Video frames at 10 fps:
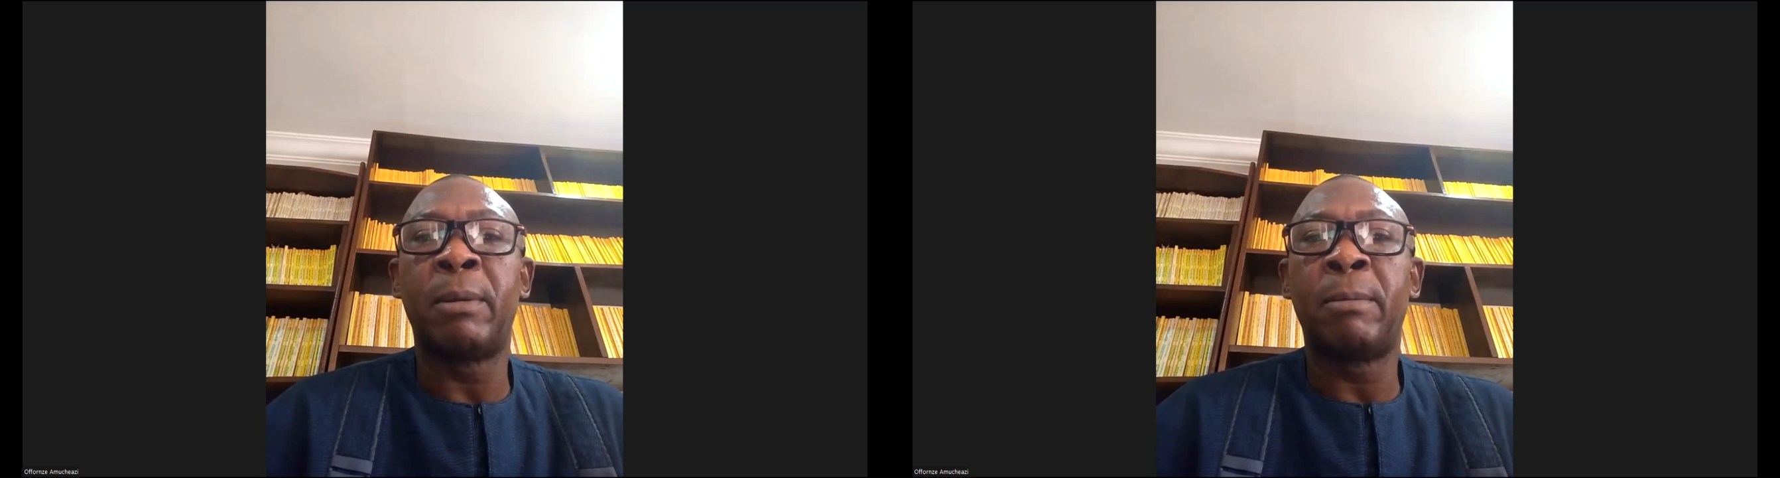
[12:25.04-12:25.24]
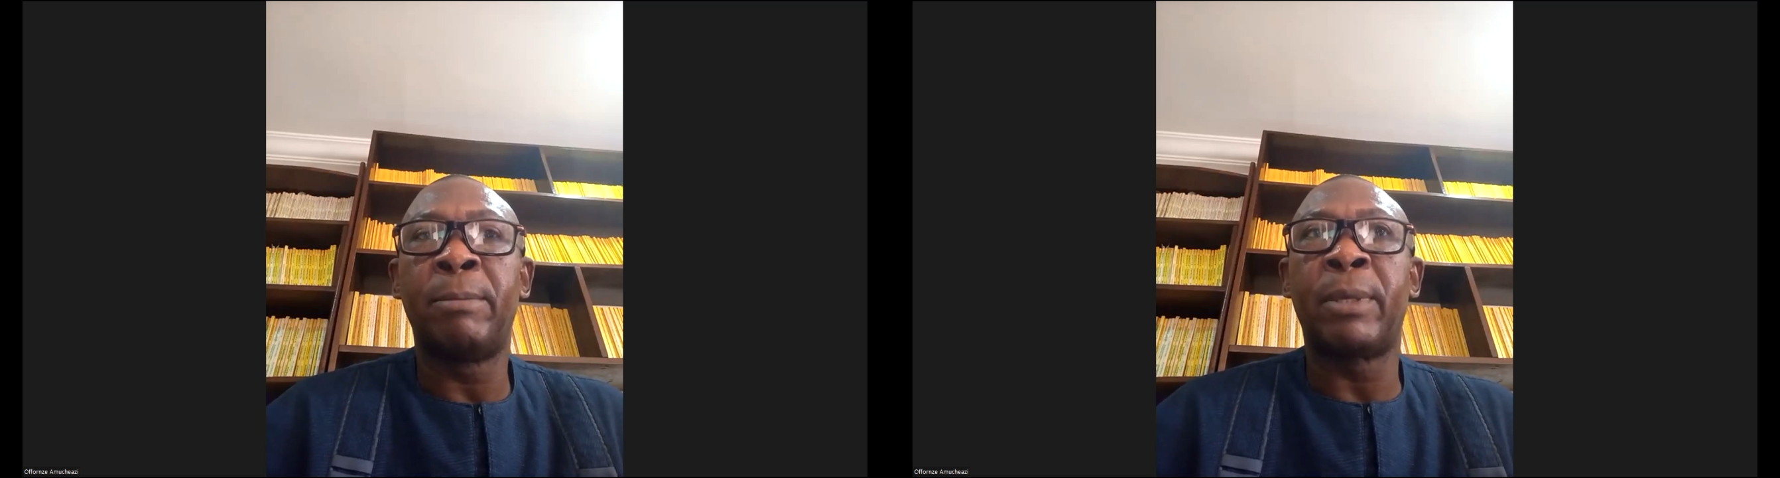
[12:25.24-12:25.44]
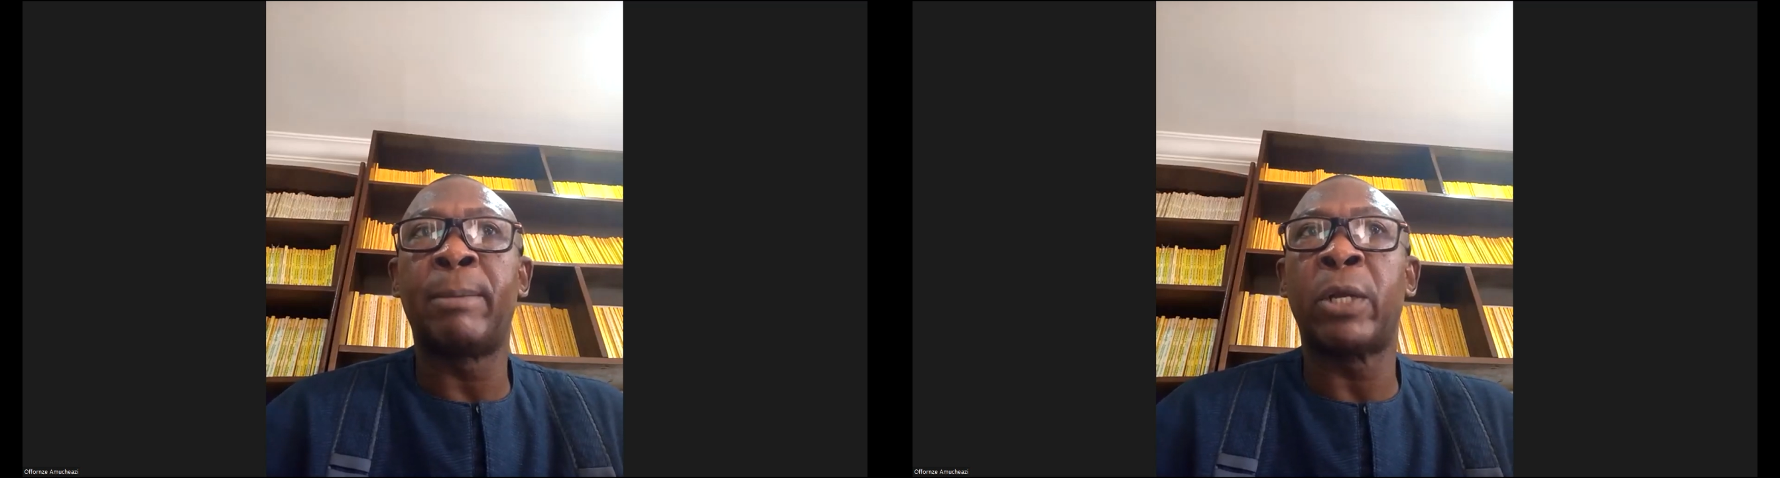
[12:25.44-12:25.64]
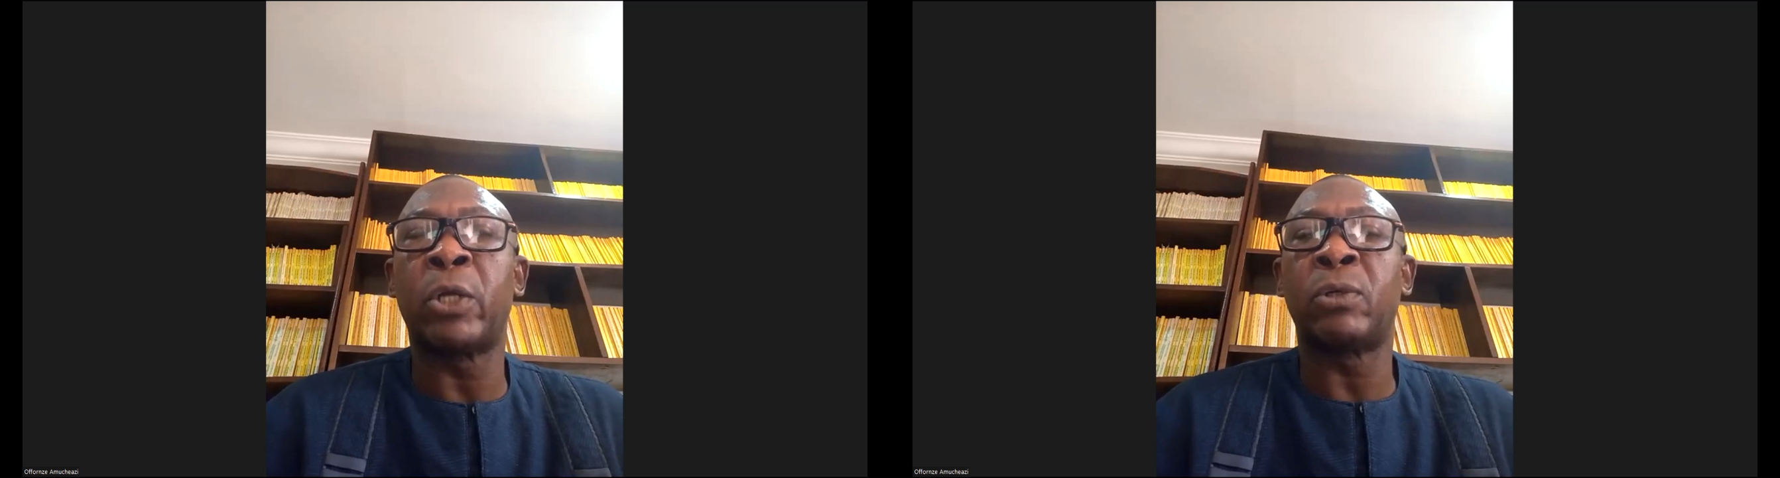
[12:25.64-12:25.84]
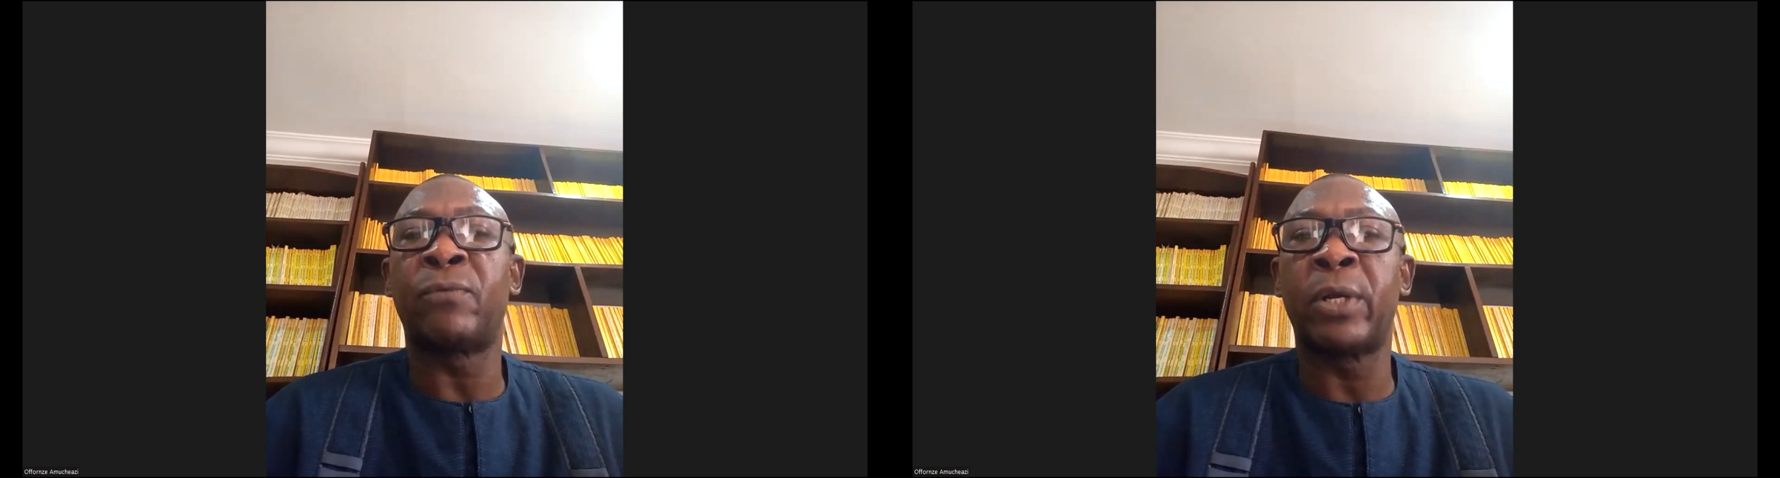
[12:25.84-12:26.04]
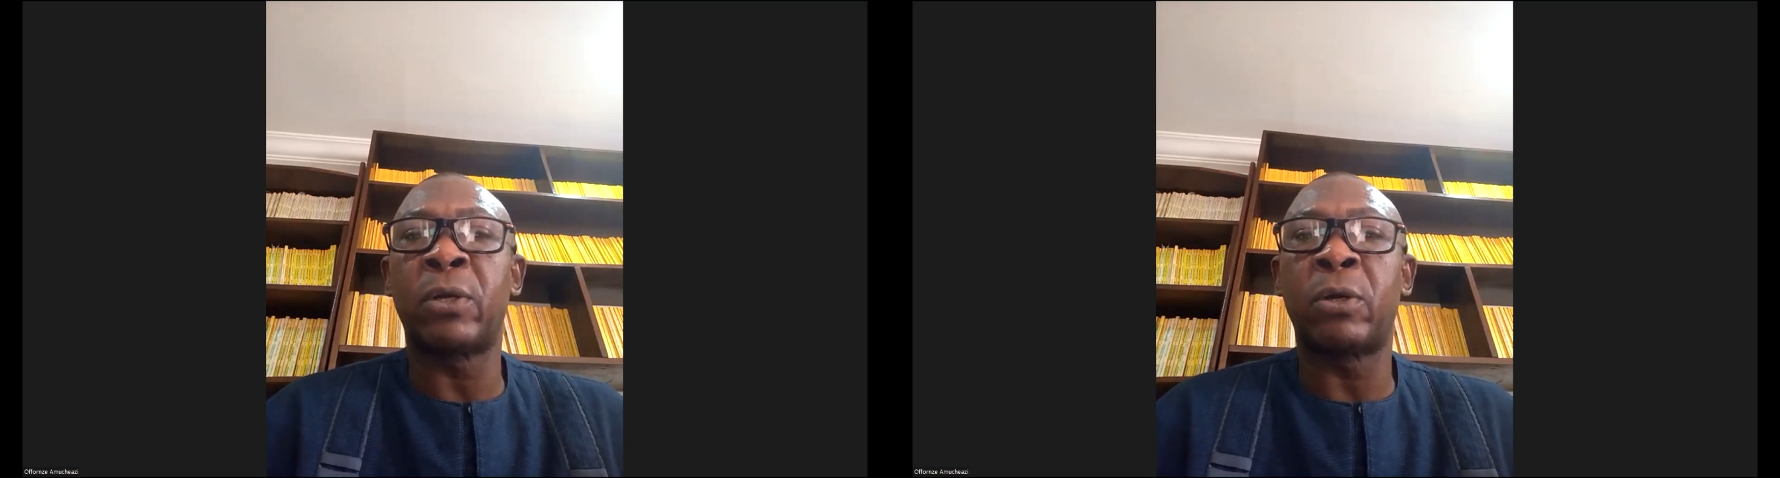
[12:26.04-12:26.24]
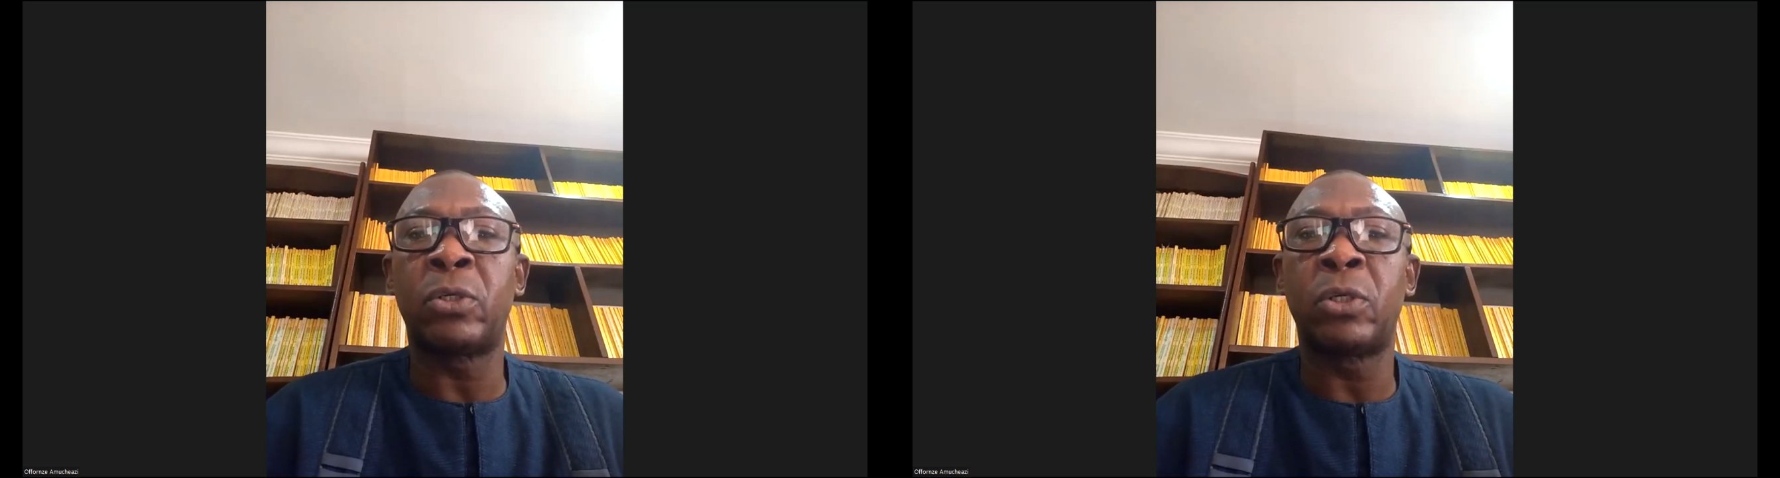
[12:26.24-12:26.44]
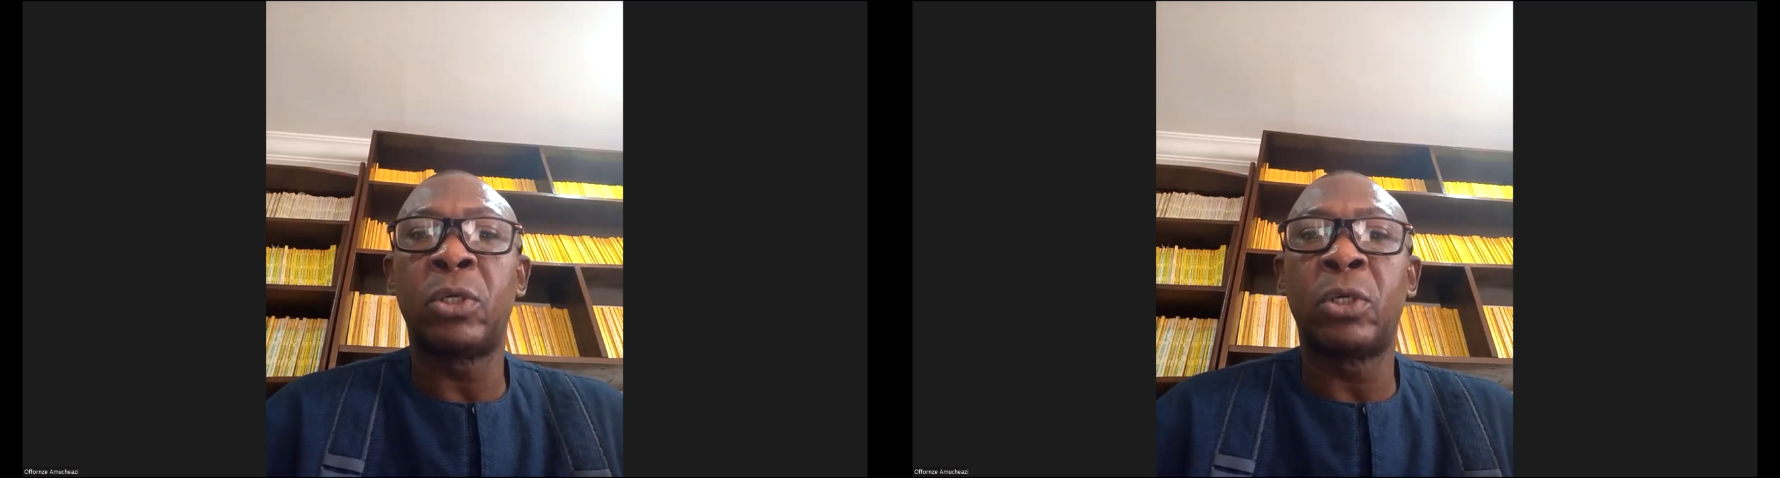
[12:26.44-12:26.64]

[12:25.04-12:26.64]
became a court of record,